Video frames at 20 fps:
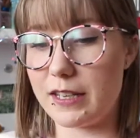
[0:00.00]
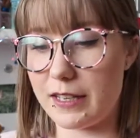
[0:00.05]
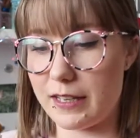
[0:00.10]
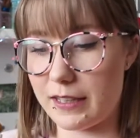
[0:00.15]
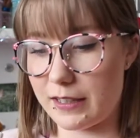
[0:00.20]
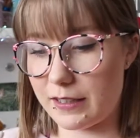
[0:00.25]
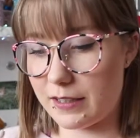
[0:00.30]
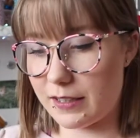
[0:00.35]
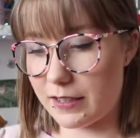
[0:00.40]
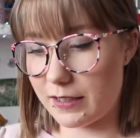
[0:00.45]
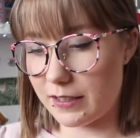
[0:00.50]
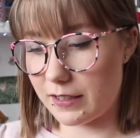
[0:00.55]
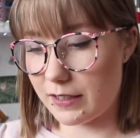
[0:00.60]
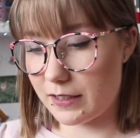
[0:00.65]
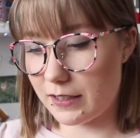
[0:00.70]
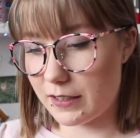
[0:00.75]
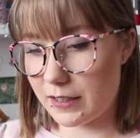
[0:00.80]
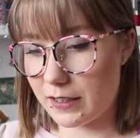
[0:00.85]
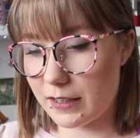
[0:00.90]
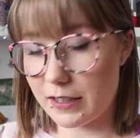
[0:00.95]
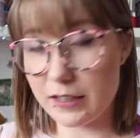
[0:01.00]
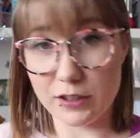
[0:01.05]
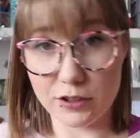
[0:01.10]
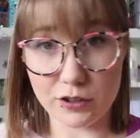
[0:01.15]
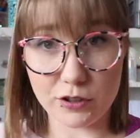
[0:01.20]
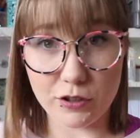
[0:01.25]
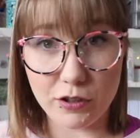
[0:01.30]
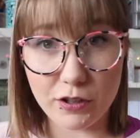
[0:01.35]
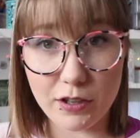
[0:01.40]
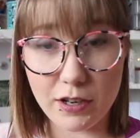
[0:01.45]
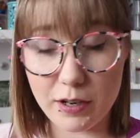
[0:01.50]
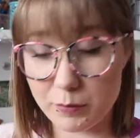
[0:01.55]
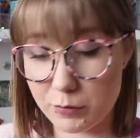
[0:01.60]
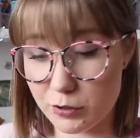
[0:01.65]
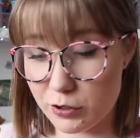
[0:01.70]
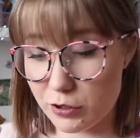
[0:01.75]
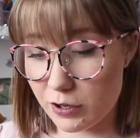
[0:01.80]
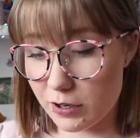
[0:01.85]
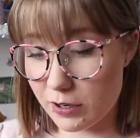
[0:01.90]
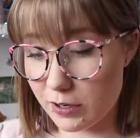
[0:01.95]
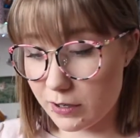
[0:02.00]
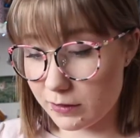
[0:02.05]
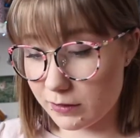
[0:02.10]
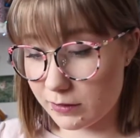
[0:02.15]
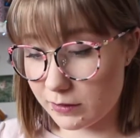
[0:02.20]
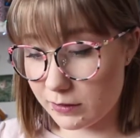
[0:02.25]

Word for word: It is good, I'm sure,